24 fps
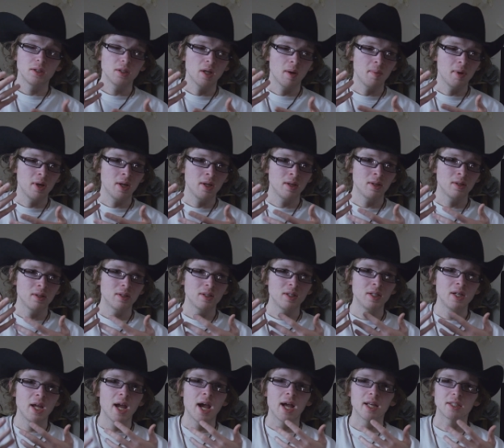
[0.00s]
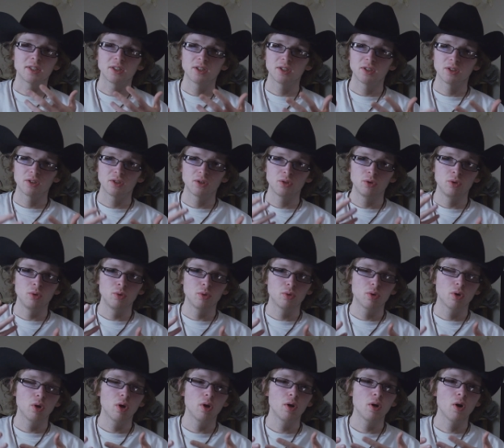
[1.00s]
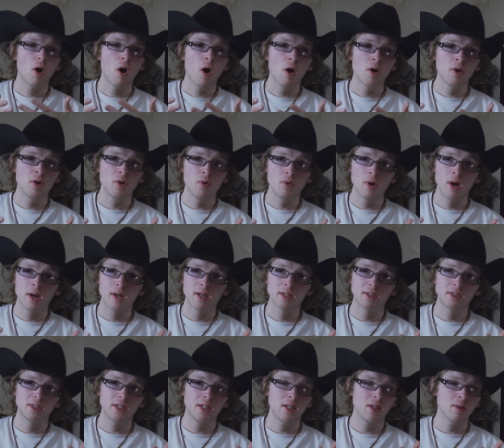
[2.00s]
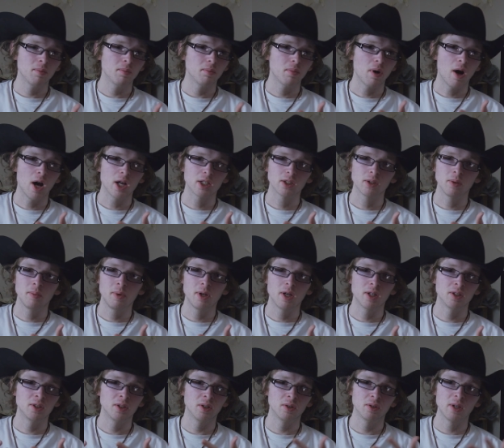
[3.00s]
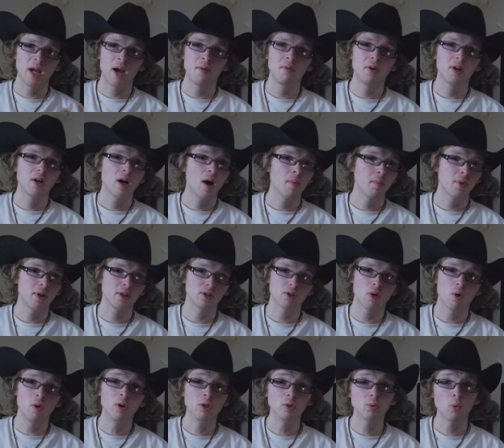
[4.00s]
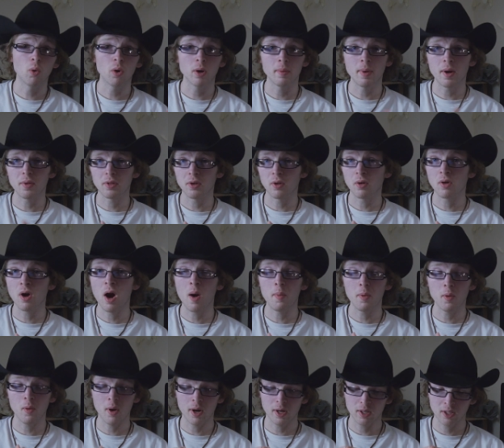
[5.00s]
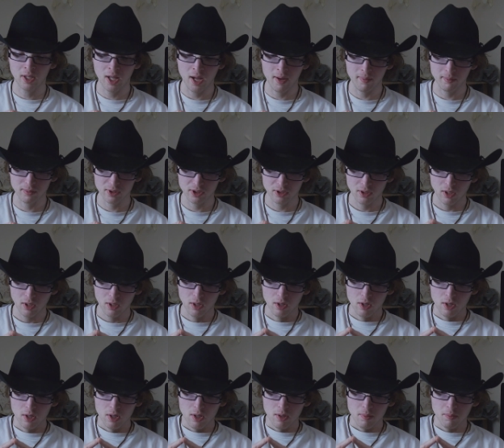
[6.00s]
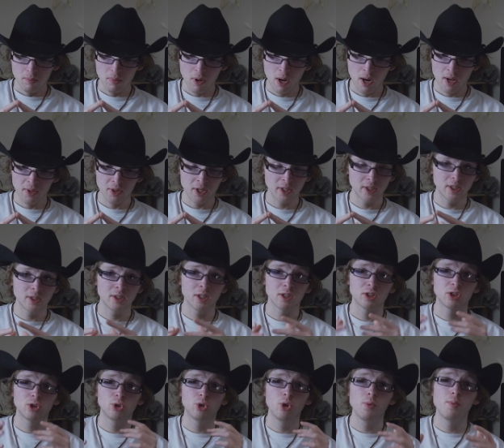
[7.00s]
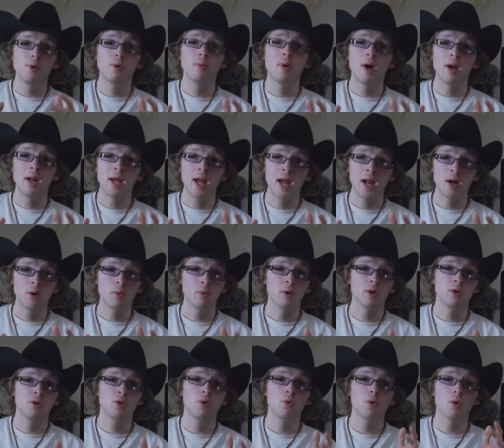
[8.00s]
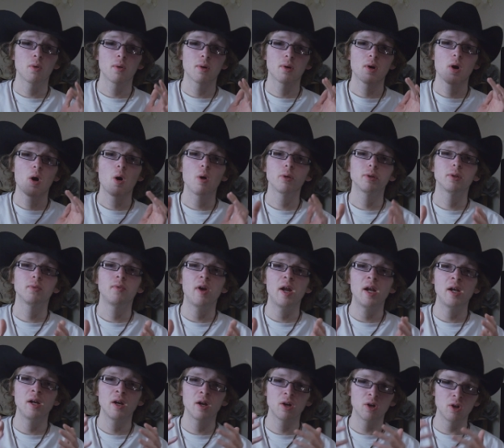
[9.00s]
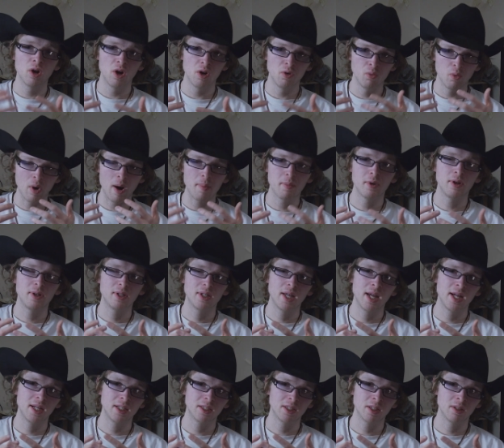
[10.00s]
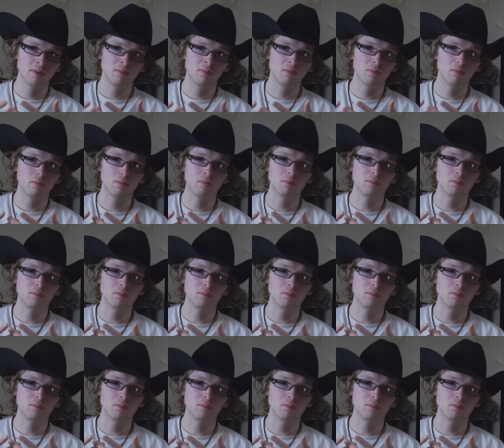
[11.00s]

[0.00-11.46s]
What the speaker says: I mean, yes, you could argue, I could see them possibly, because every company is always worried about their copyright claims. But this is a stupid way to handle it. You are cultivating a good reputation,